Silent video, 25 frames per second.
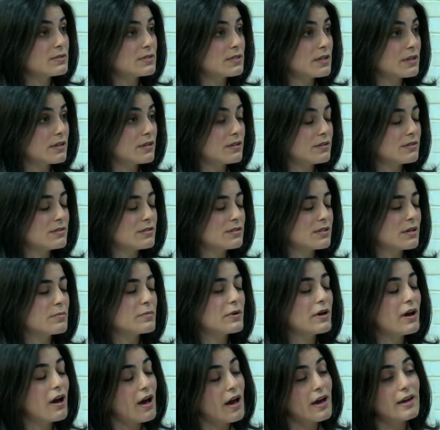
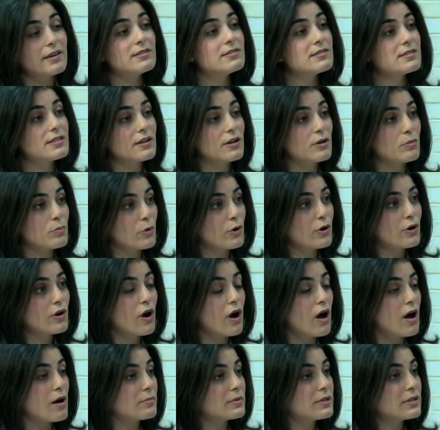that are more
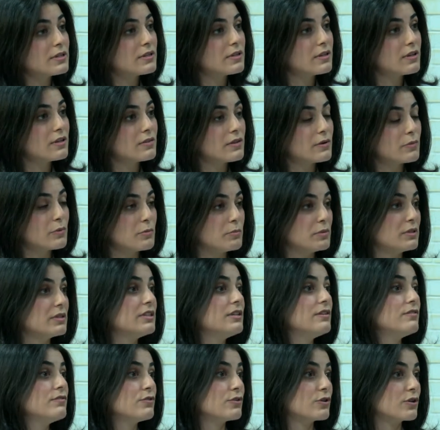common that we
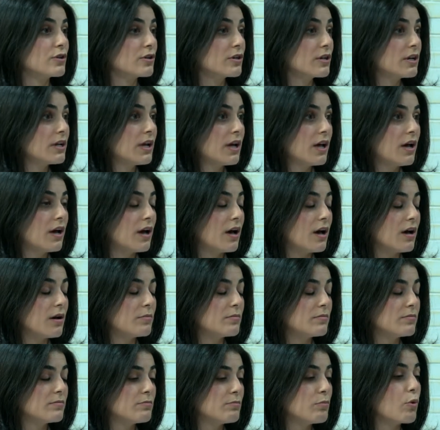believe you're
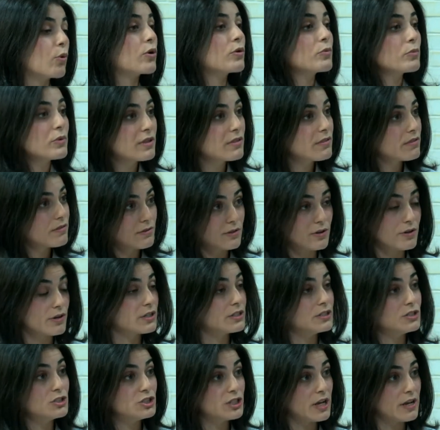born with. They're
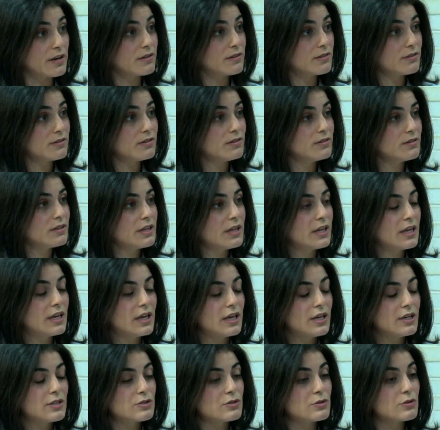congenital.
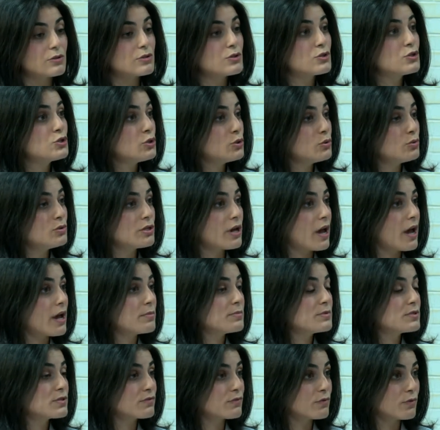So there's two
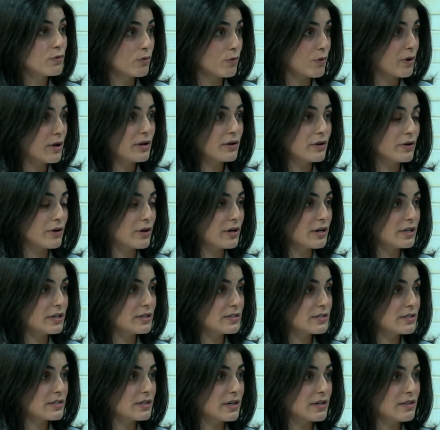types of groin
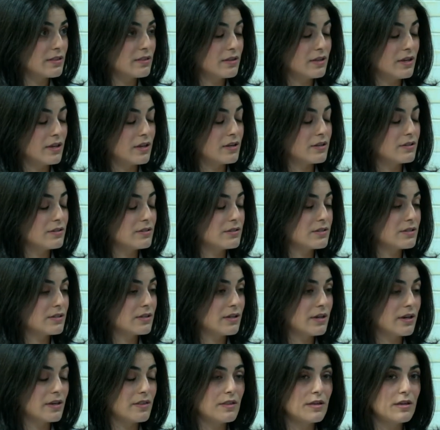hernias, and
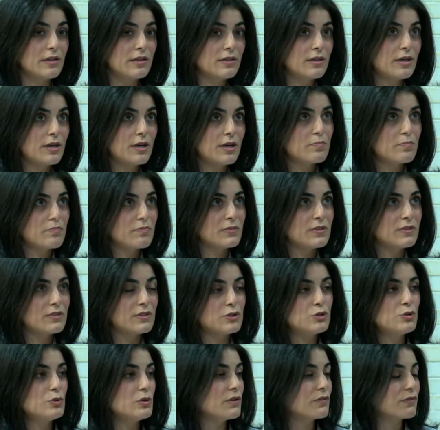I think the
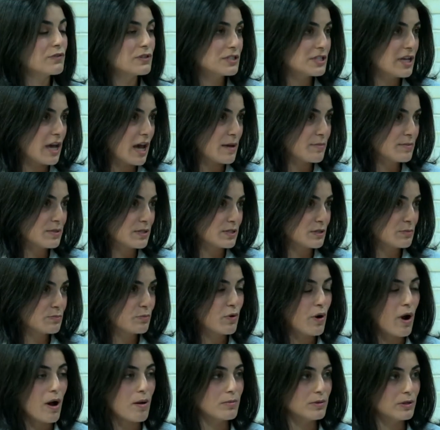two different types is
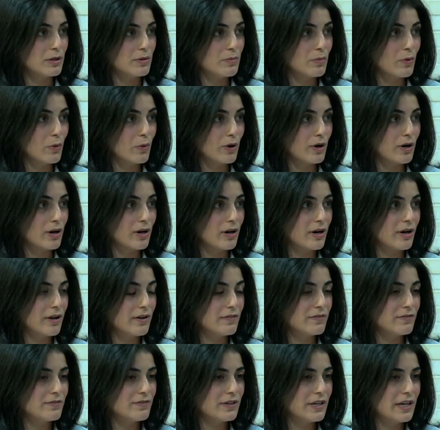probably more
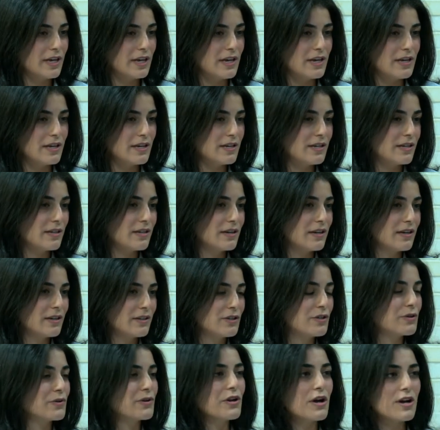of a
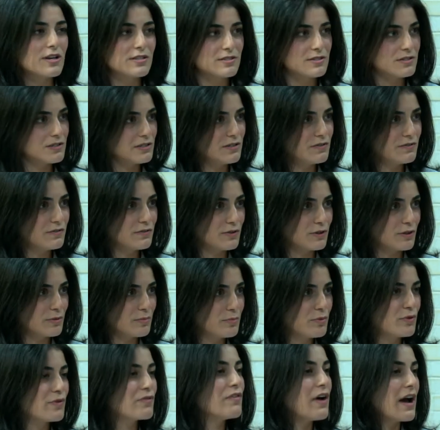curiosity for
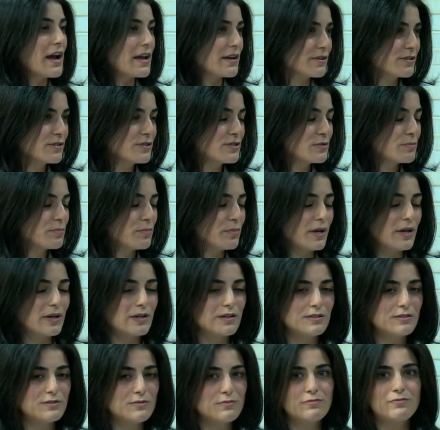providers, but
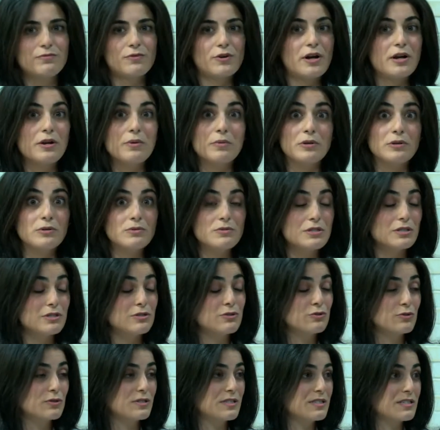for anyone who's
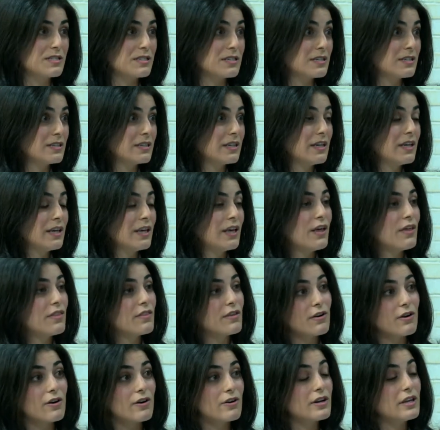interested,
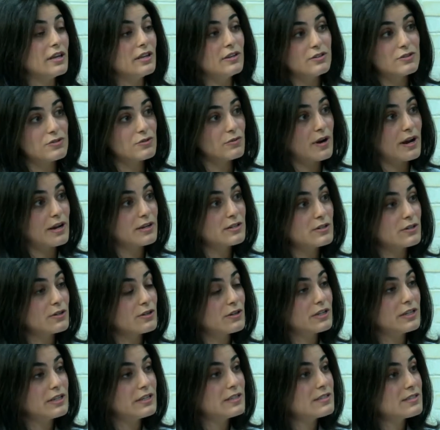there are indirect
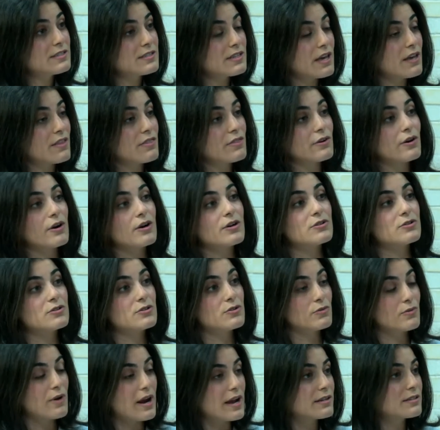hernias and there are
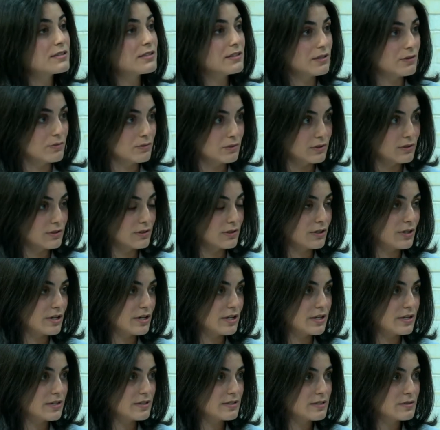direct inguinal
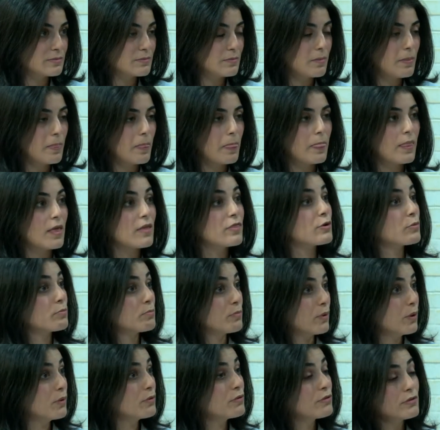hernias. They're
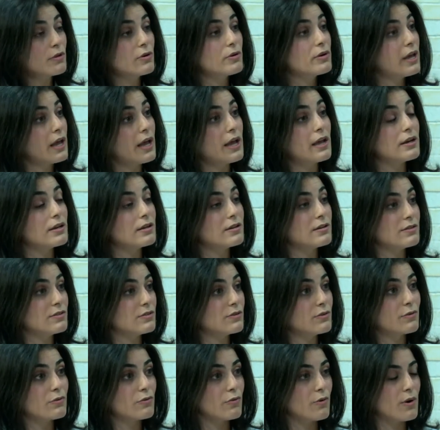both located in
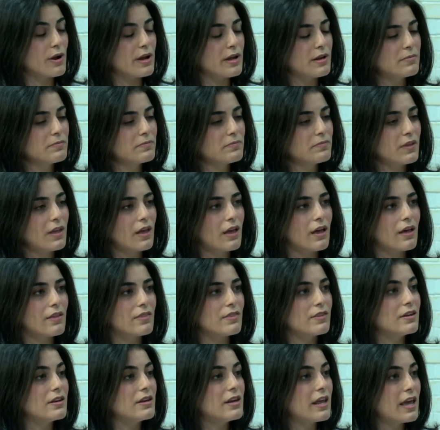the groin,
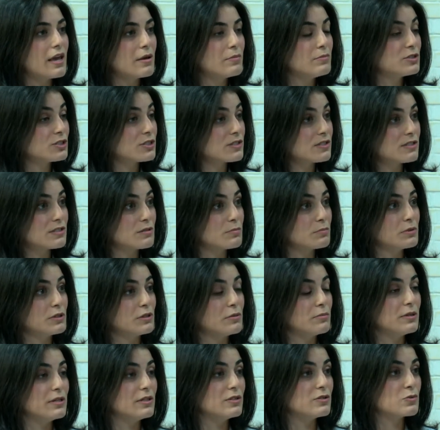and the name just simply
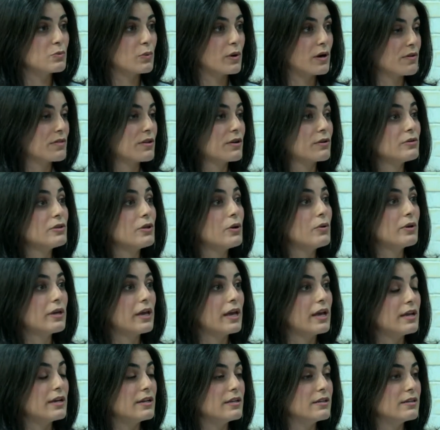means where they're
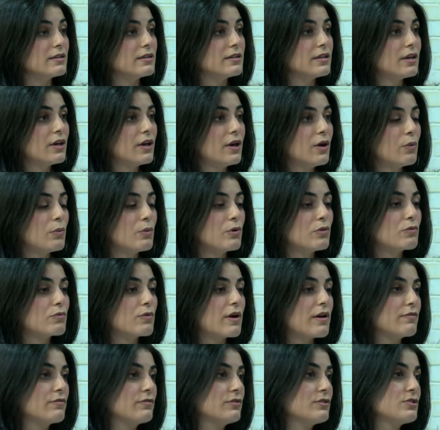located with
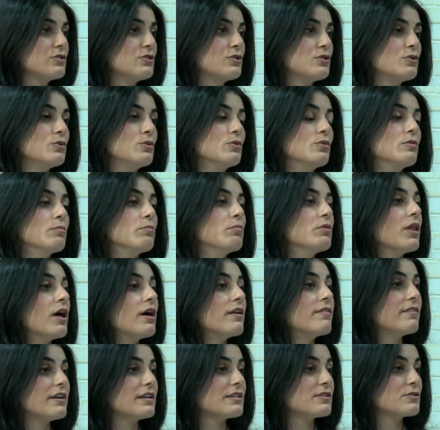reference to the
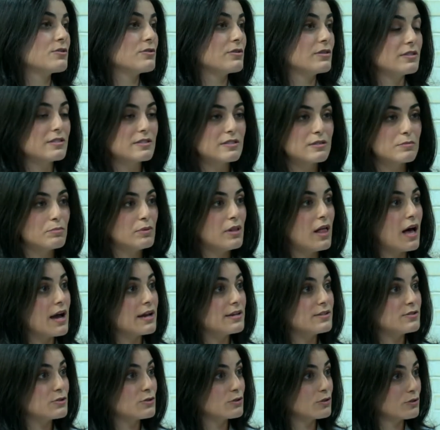blood vessel that
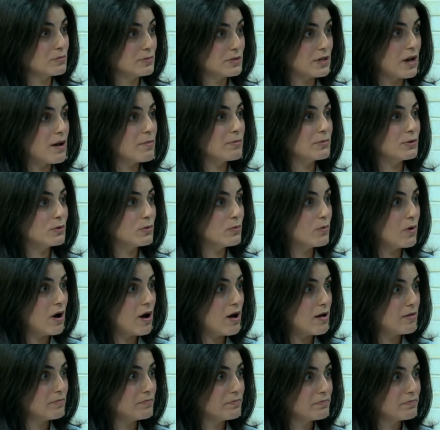supplies your abdominal wall.